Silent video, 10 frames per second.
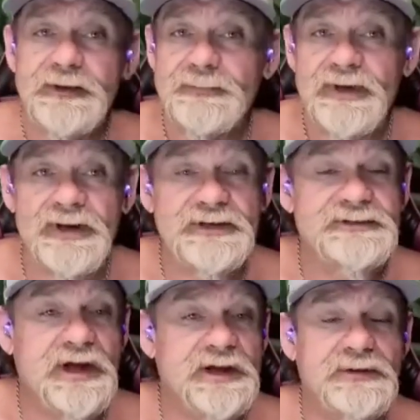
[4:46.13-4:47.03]
man, he
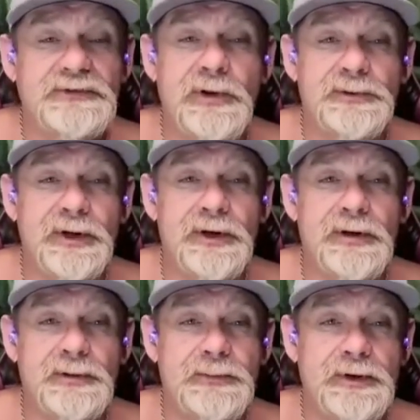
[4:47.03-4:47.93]
goes, oh yeah,
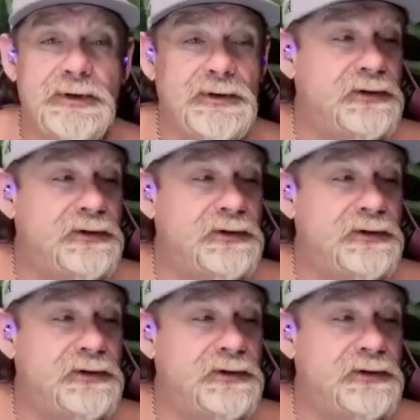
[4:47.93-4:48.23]
hey man,